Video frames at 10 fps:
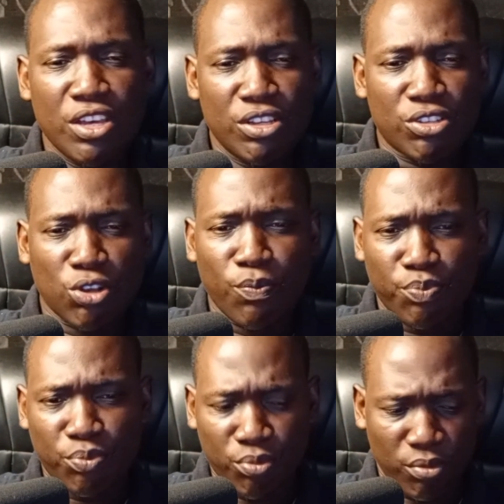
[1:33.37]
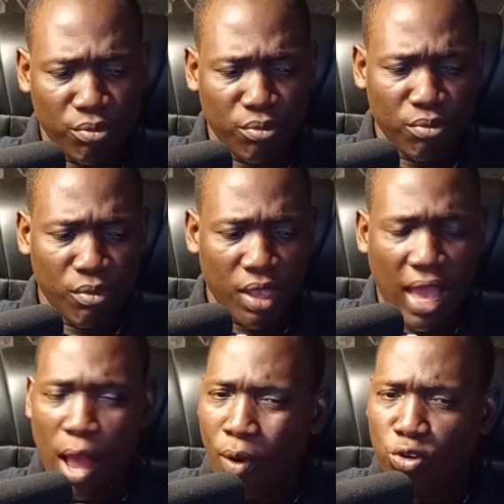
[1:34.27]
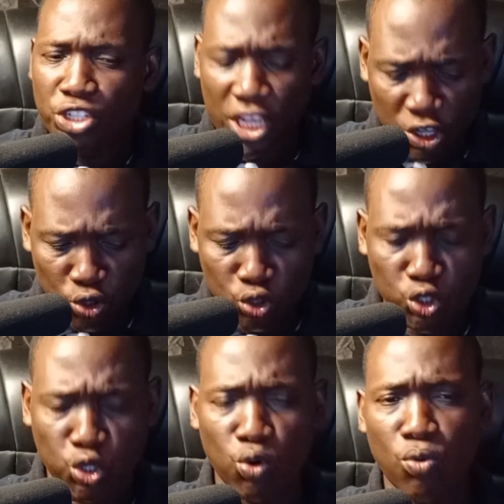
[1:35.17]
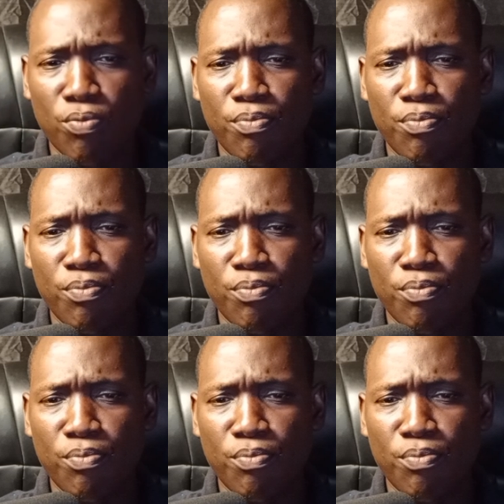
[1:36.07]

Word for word: So I want to take you to